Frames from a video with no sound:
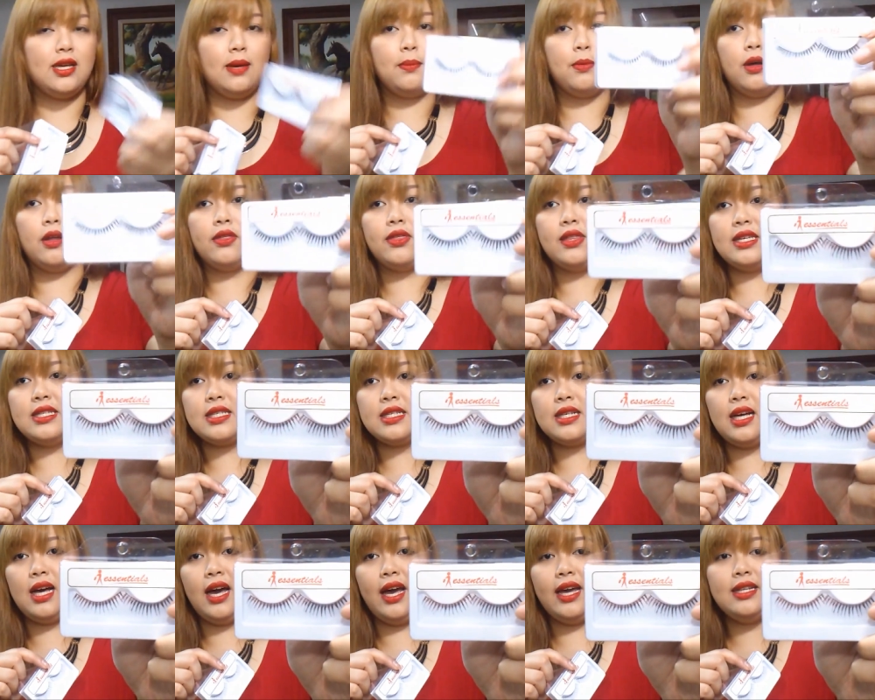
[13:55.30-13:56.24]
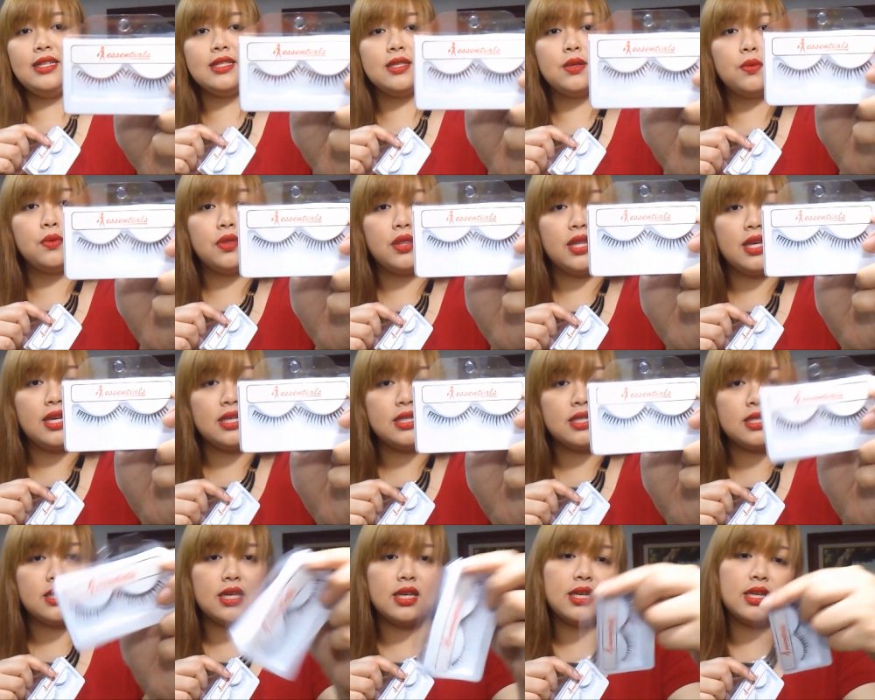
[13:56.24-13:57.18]
I bought this kind. So
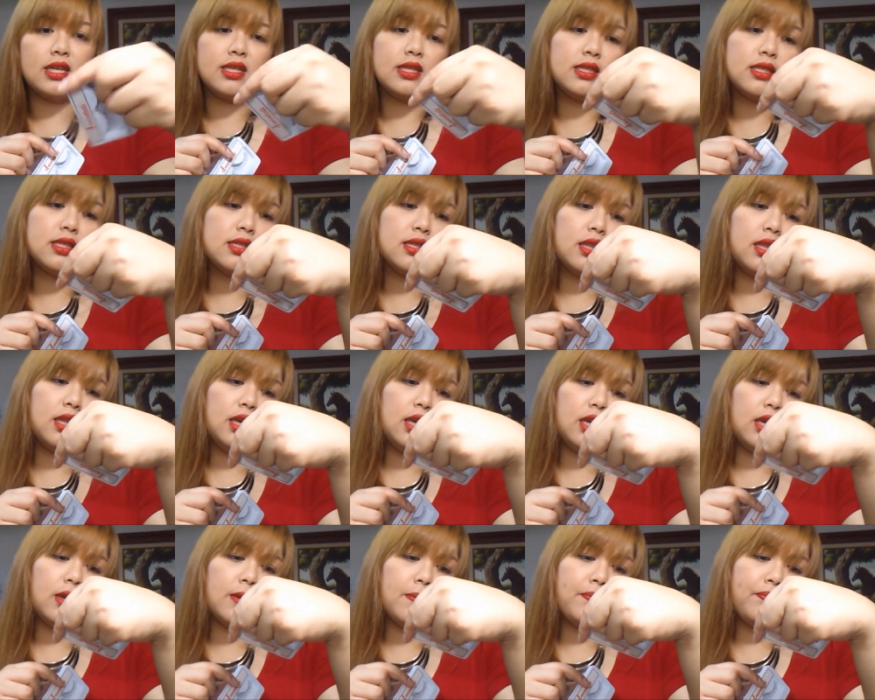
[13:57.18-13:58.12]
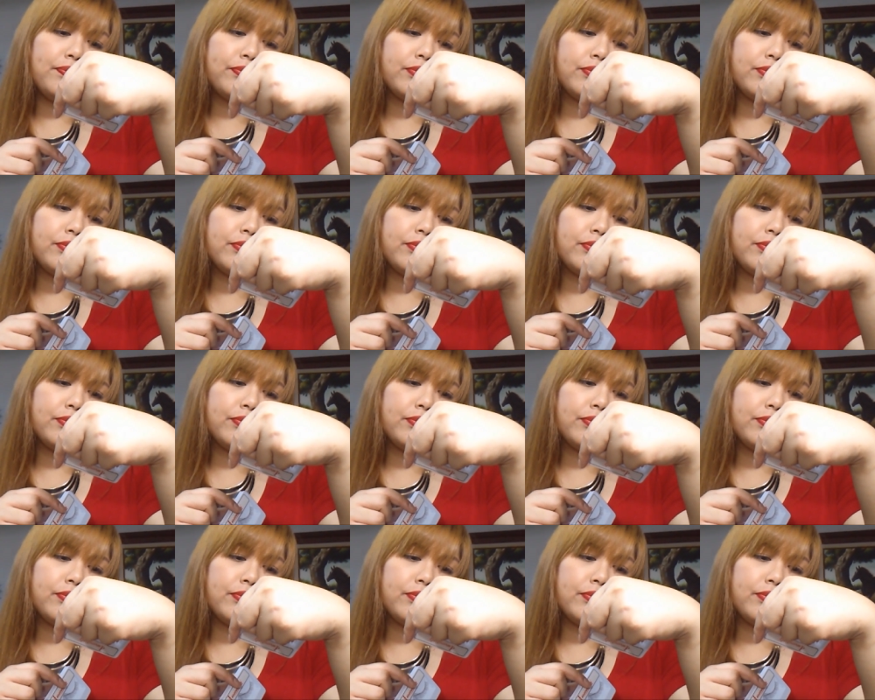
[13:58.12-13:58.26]
this is the